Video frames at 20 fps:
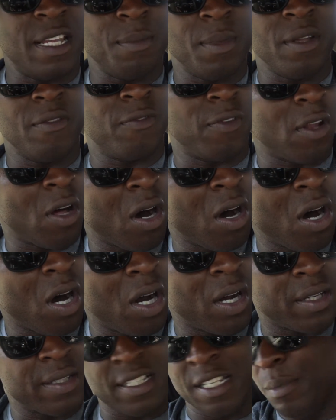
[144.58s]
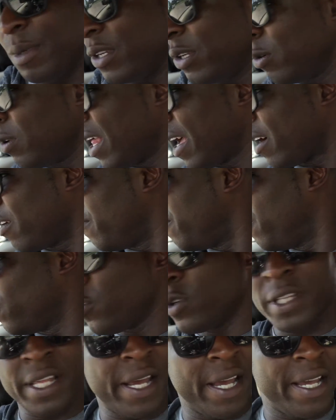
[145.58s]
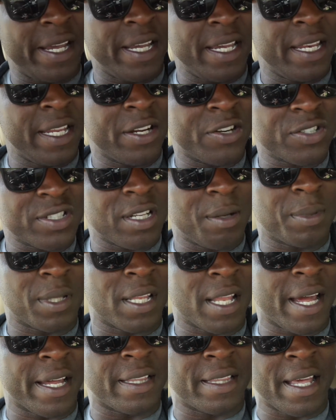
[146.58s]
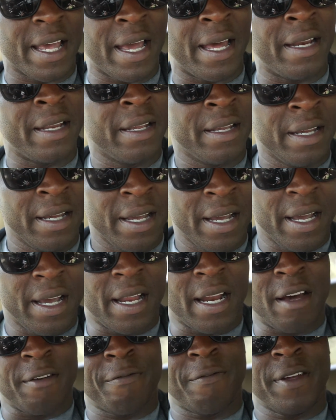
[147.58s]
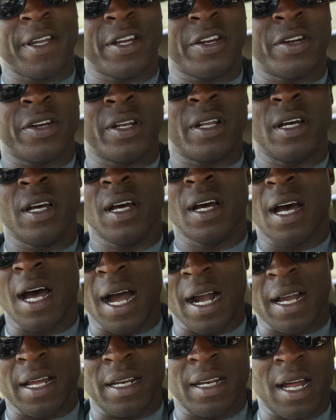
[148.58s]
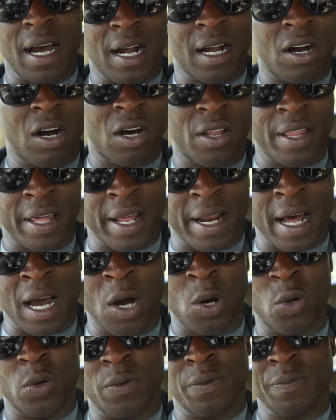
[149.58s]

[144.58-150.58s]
me vlog, see me do like a full day of eating or something like that, and I figured I could knock all that out.